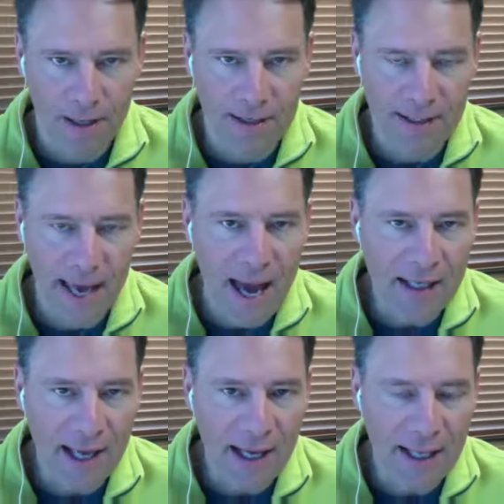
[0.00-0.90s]
A
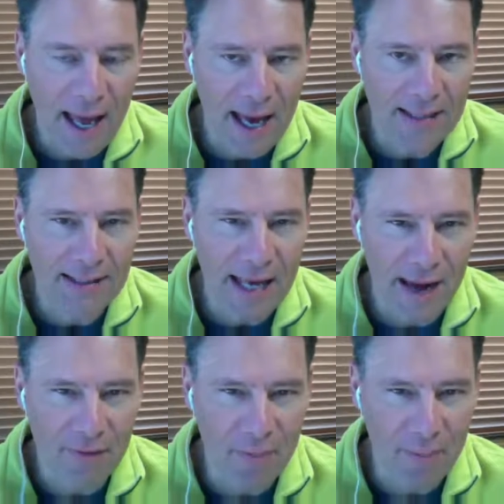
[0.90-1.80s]
tagline has to
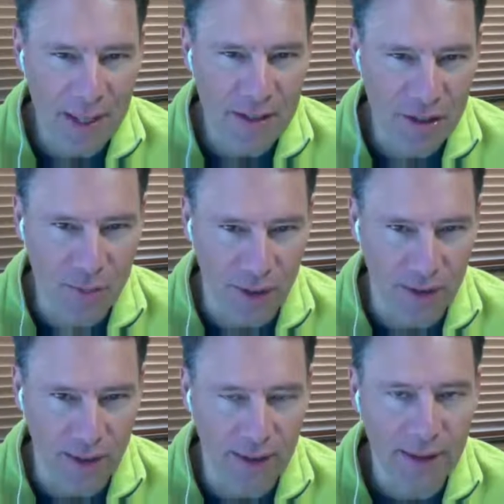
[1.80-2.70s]
have a message with it.